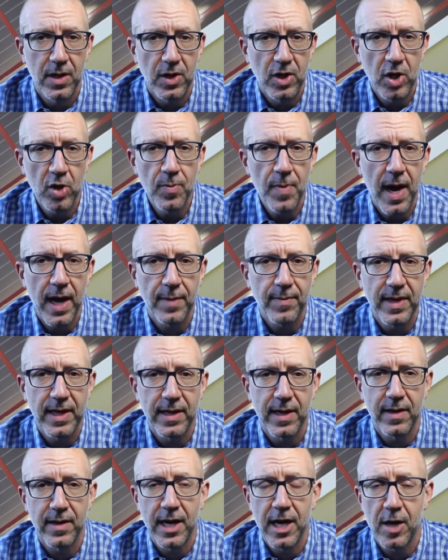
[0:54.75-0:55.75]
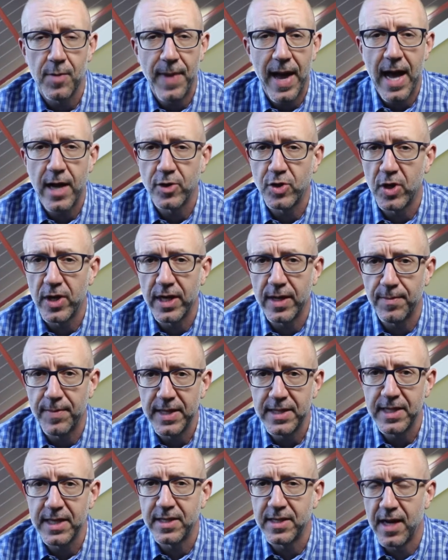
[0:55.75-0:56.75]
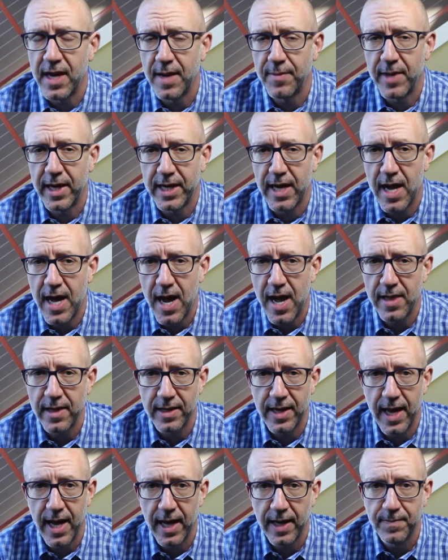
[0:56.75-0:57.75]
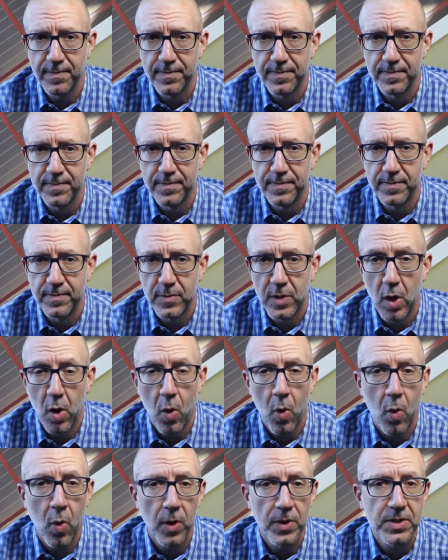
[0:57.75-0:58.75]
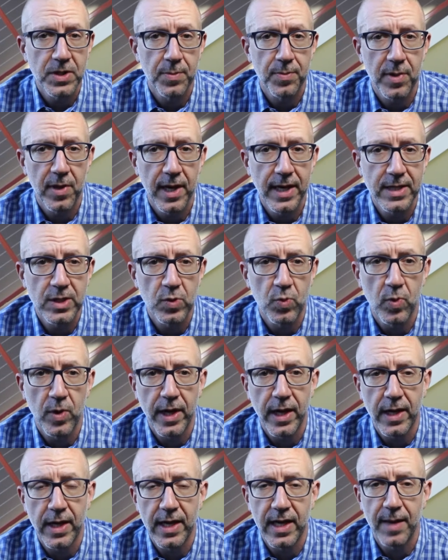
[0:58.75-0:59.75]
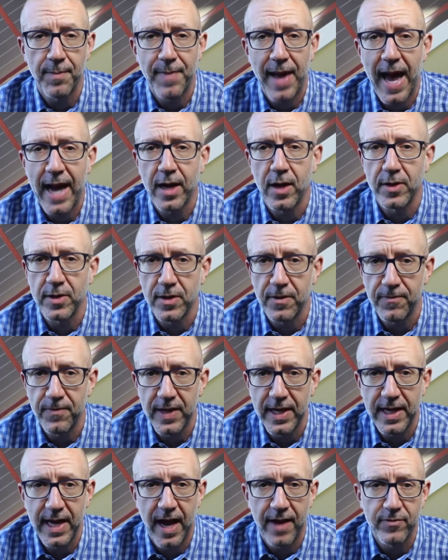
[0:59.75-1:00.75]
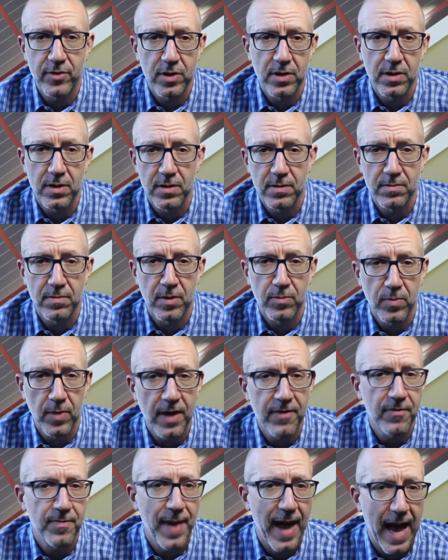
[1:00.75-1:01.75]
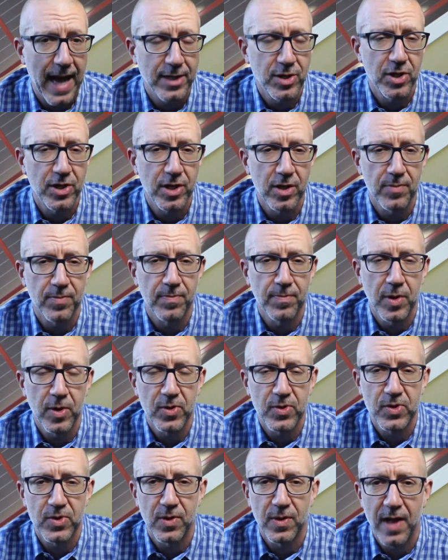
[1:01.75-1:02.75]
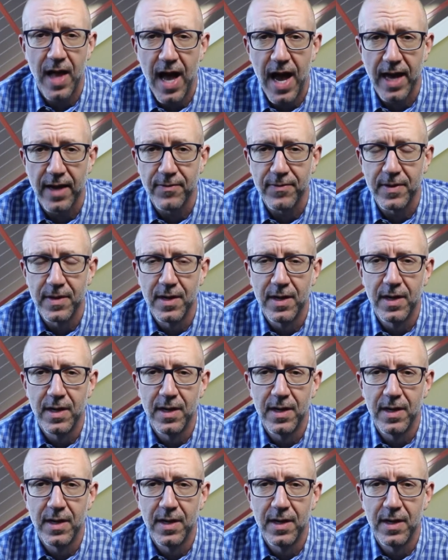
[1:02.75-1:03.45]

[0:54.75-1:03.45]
You might be there to help out during a busy time like a holiday, or it's a place where you can get back on your feet after a rough patch in your personal life.